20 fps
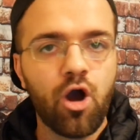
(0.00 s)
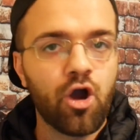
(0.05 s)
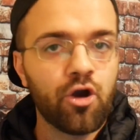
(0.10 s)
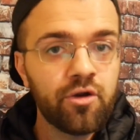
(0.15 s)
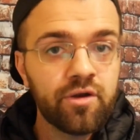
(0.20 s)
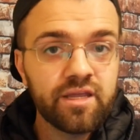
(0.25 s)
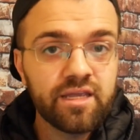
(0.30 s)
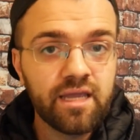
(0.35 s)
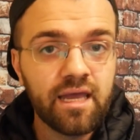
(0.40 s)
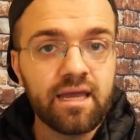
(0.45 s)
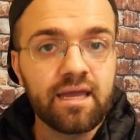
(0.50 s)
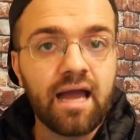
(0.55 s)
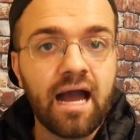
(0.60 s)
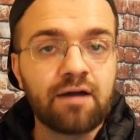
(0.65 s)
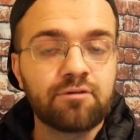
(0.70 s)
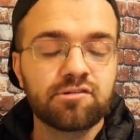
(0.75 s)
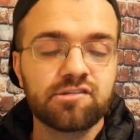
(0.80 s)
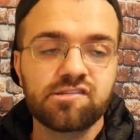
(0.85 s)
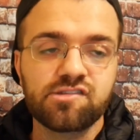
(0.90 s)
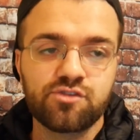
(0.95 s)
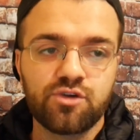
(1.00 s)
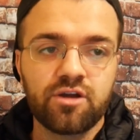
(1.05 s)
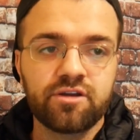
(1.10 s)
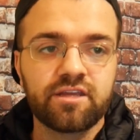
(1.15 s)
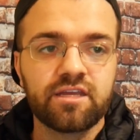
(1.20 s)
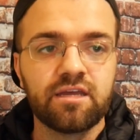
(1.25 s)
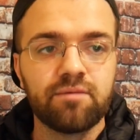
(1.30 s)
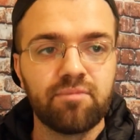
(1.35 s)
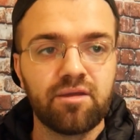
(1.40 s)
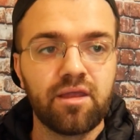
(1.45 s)
RDA outstruck
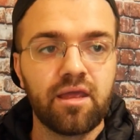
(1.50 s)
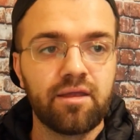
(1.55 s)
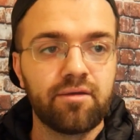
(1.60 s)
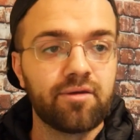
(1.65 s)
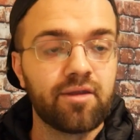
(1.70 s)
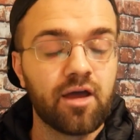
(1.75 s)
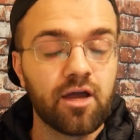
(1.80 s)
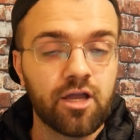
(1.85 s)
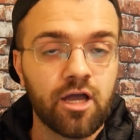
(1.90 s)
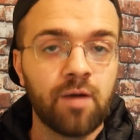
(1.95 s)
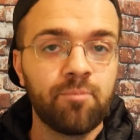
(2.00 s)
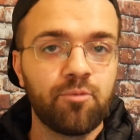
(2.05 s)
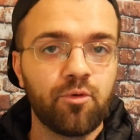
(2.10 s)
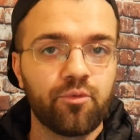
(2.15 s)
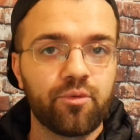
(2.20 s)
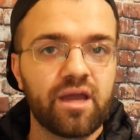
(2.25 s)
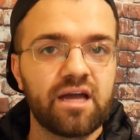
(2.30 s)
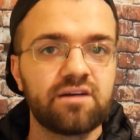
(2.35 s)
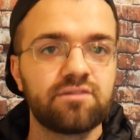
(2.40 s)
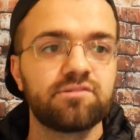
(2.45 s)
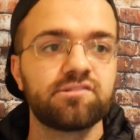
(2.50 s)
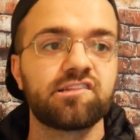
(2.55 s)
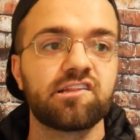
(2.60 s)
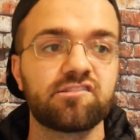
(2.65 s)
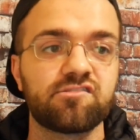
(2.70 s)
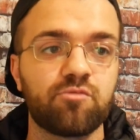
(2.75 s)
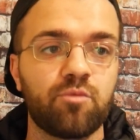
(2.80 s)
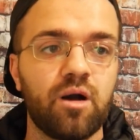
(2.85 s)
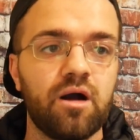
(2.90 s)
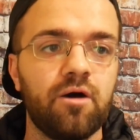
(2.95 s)
him in a couple rounds
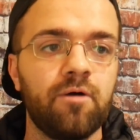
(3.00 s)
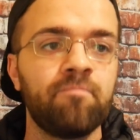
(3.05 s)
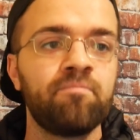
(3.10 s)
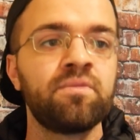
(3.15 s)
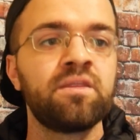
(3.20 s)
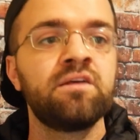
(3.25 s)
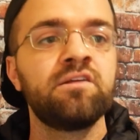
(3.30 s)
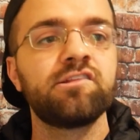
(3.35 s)
as well.